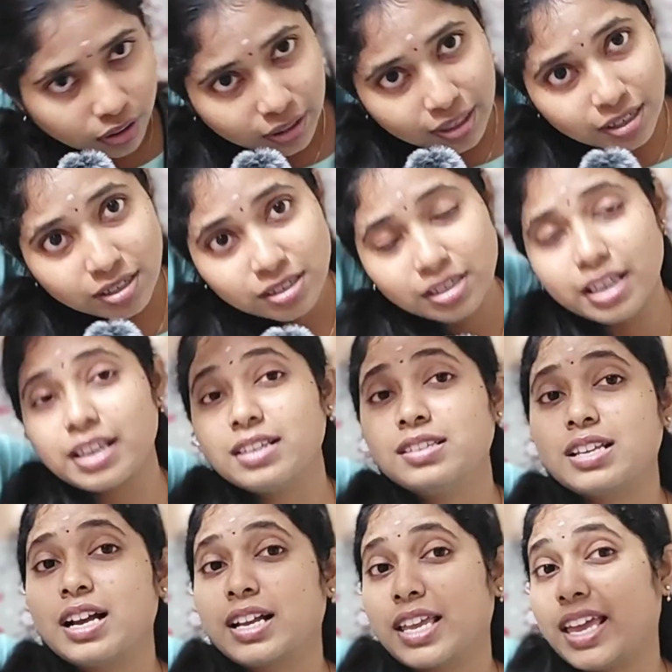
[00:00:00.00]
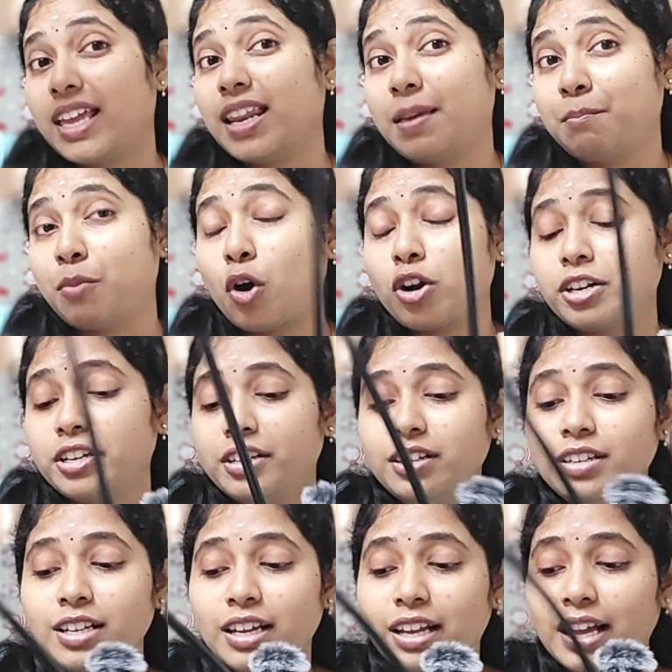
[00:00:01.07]
this is again
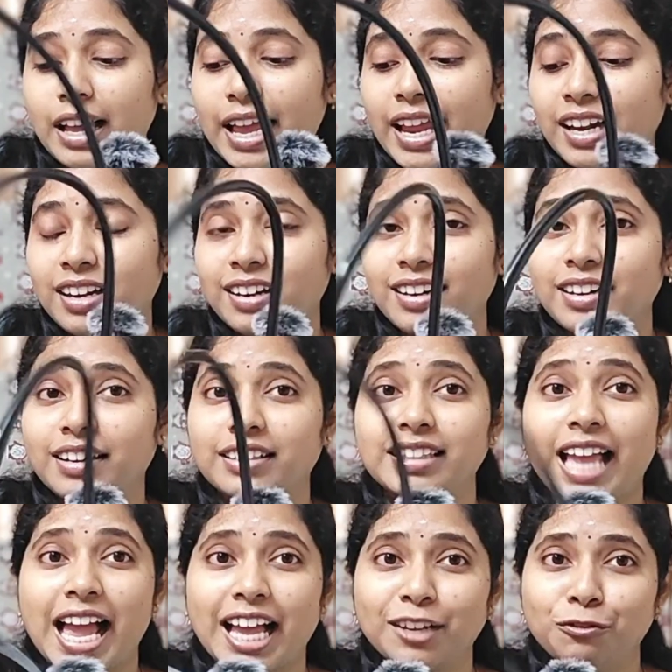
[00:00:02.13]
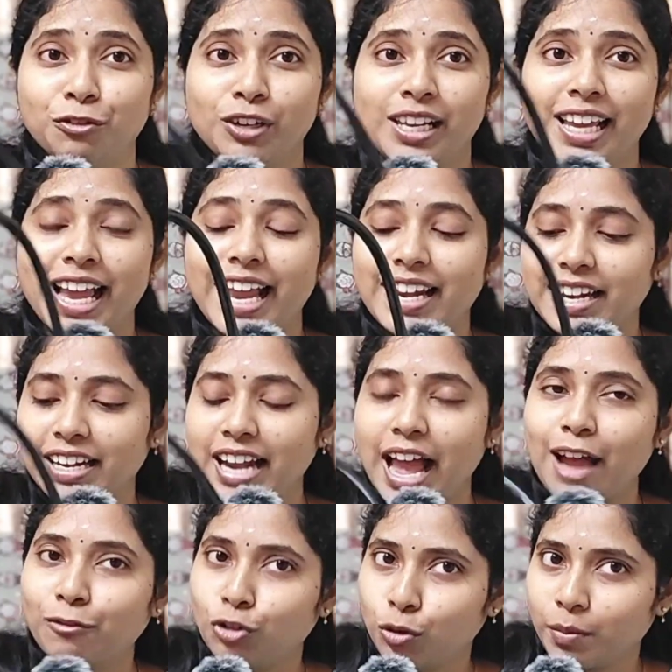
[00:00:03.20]
important and thankfully i didn't
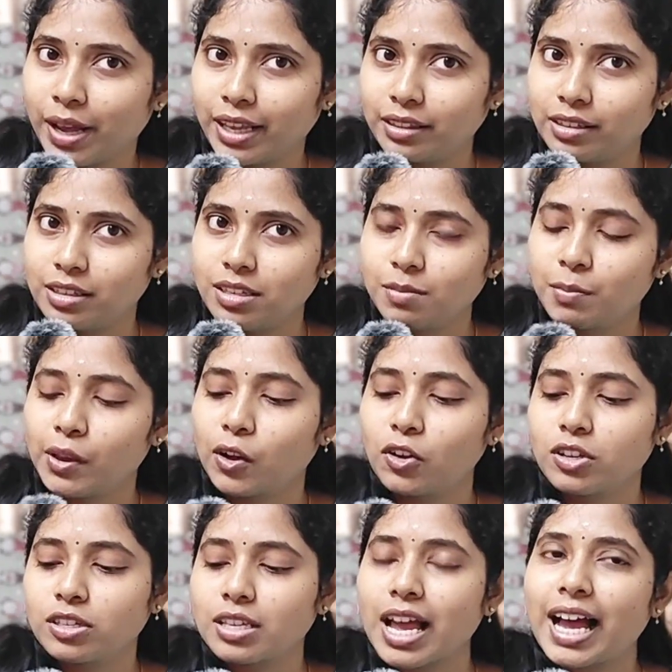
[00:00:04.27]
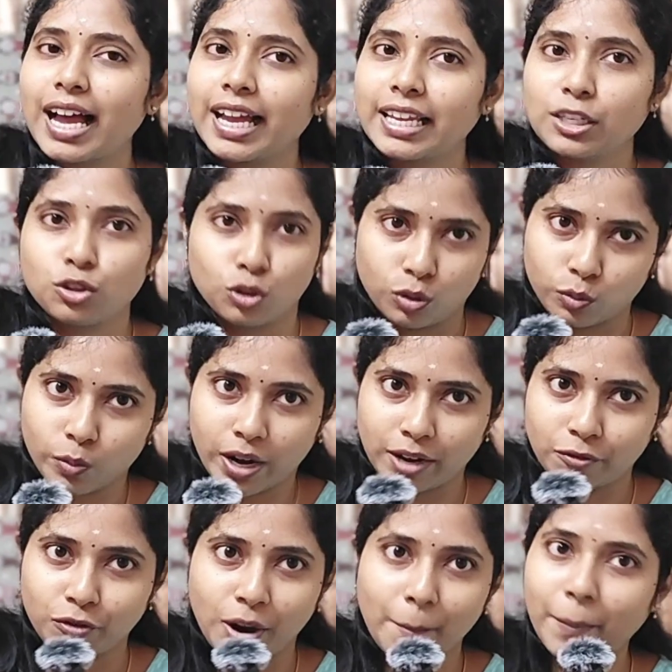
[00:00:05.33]
have to buy this because i took one
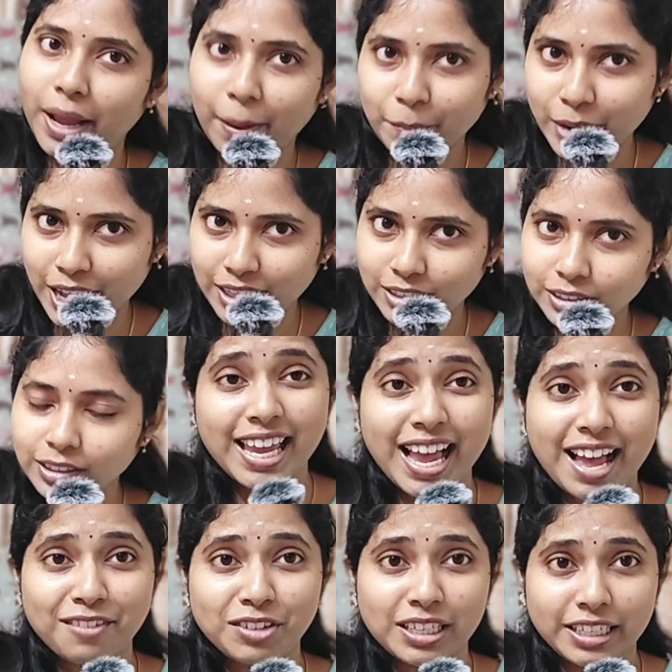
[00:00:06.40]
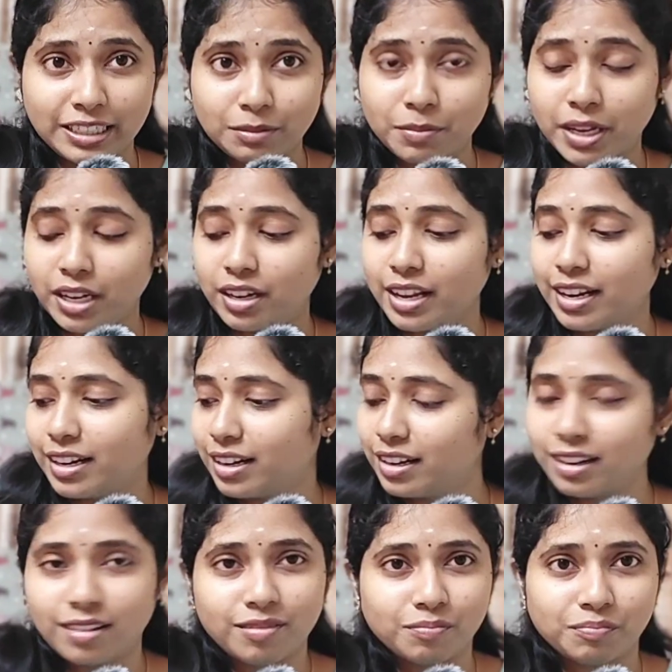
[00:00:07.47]
from my brother He have a Littmann
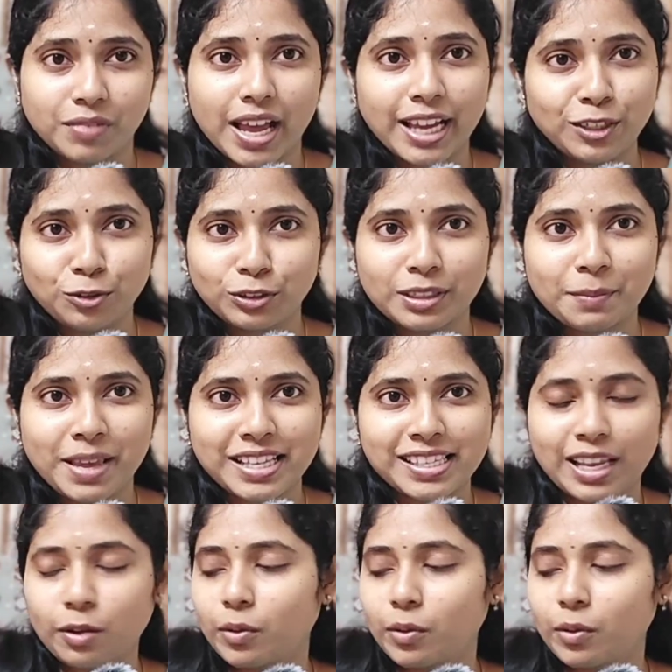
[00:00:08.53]
and I took the basic